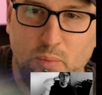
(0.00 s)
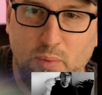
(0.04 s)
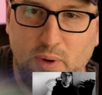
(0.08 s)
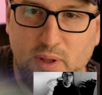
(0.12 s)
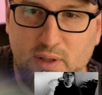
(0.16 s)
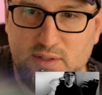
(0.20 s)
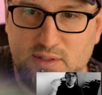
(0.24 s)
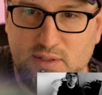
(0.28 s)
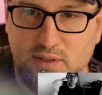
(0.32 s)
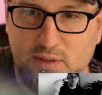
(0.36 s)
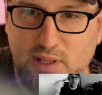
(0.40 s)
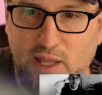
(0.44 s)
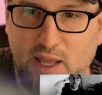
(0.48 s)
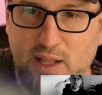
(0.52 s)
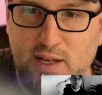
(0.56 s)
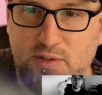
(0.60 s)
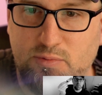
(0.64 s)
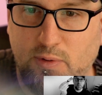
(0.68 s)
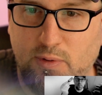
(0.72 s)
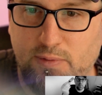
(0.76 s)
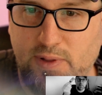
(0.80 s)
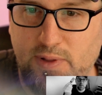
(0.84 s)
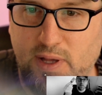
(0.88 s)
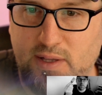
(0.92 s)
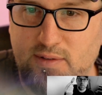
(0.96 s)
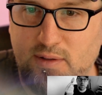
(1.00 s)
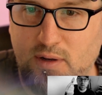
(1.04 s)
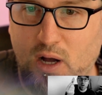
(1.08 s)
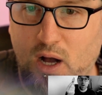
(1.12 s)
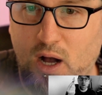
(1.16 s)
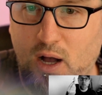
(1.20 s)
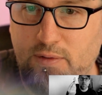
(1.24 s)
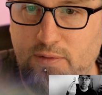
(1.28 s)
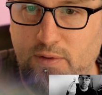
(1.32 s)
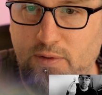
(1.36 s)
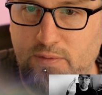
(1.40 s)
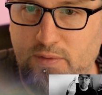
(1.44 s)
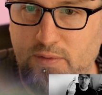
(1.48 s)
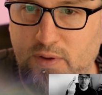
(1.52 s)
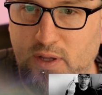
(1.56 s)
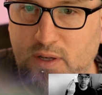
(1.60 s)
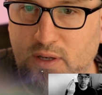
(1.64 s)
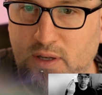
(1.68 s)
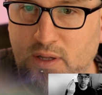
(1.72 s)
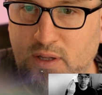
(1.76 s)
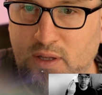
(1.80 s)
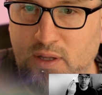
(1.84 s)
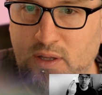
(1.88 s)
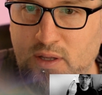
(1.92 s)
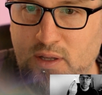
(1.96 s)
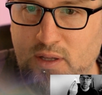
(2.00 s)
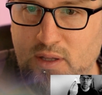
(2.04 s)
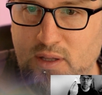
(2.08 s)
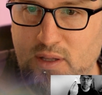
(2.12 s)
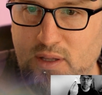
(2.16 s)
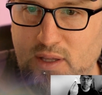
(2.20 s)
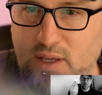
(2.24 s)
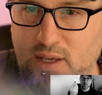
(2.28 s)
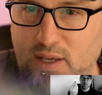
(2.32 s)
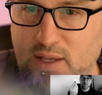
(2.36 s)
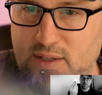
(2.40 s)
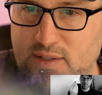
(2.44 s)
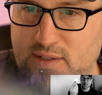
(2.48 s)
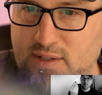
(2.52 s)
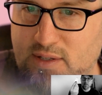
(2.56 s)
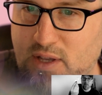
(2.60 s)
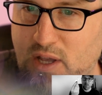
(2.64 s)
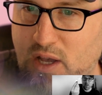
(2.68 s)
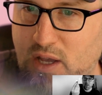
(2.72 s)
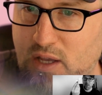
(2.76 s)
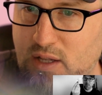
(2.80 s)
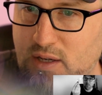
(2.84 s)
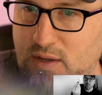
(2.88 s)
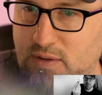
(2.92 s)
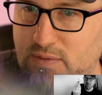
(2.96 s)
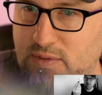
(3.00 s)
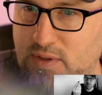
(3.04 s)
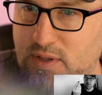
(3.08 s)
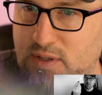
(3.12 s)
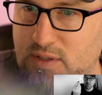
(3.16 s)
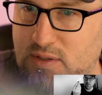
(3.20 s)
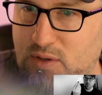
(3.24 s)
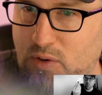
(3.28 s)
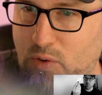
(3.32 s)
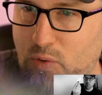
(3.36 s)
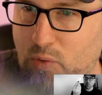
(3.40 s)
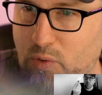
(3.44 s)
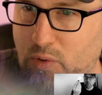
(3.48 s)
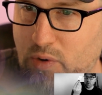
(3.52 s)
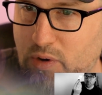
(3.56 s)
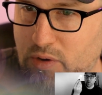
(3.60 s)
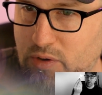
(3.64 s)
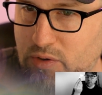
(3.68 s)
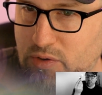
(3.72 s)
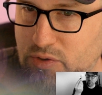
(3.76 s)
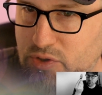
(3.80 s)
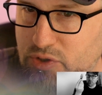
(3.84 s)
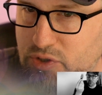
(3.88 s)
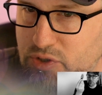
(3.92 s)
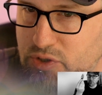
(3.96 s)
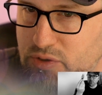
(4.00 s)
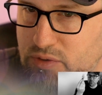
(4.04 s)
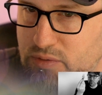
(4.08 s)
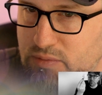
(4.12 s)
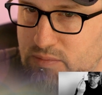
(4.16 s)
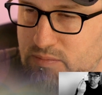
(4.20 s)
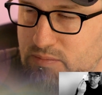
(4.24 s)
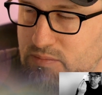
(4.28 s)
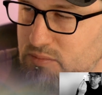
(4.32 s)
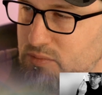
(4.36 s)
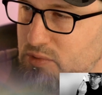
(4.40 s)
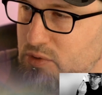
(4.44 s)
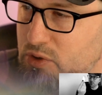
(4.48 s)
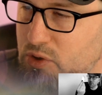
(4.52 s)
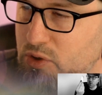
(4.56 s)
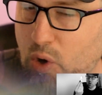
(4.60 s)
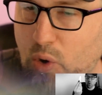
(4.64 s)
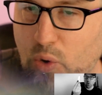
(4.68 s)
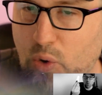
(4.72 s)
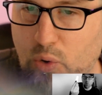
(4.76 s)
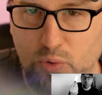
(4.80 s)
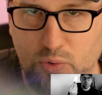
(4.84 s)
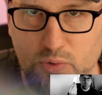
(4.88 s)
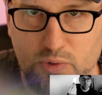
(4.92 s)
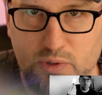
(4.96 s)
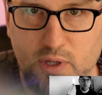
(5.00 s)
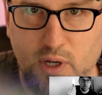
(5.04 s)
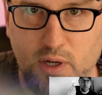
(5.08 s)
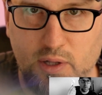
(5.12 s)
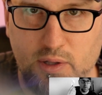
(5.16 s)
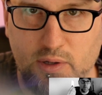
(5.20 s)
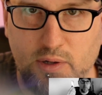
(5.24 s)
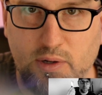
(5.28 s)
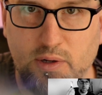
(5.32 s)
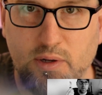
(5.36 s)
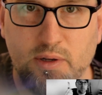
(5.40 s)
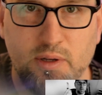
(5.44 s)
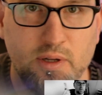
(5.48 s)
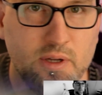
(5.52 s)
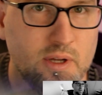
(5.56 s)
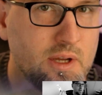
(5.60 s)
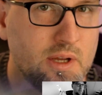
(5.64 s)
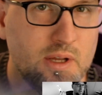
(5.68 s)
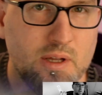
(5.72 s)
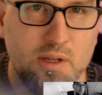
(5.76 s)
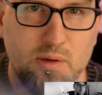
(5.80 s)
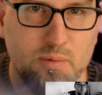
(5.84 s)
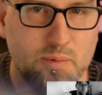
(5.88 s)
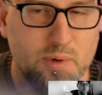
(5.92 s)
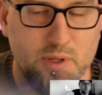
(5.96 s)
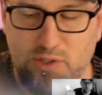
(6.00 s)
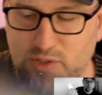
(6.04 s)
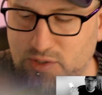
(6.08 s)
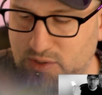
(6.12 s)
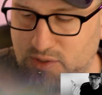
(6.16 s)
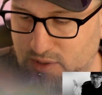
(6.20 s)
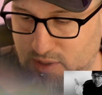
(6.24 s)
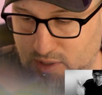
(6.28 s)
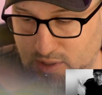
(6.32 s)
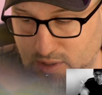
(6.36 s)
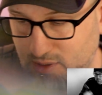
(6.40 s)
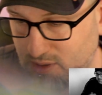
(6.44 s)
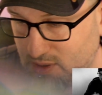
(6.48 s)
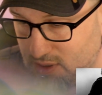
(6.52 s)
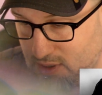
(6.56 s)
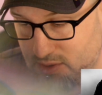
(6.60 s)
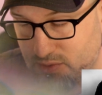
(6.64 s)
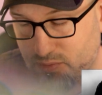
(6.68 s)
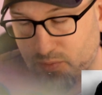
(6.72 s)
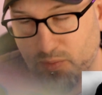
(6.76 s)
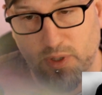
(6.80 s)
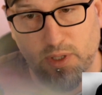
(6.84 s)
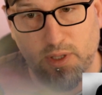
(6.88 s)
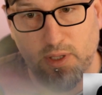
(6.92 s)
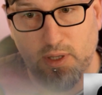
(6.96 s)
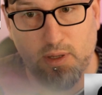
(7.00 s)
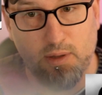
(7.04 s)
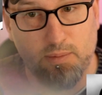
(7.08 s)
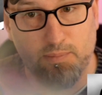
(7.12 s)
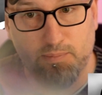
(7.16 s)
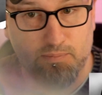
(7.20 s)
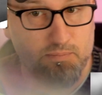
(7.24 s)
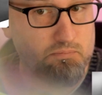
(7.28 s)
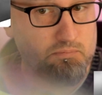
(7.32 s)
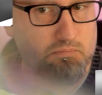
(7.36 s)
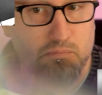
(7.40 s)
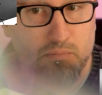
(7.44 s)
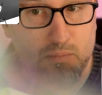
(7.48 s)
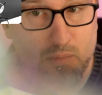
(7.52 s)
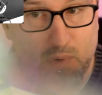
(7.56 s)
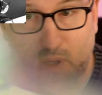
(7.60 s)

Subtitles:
But when light is reflected off of it, it's kind of this orange gold color, which is really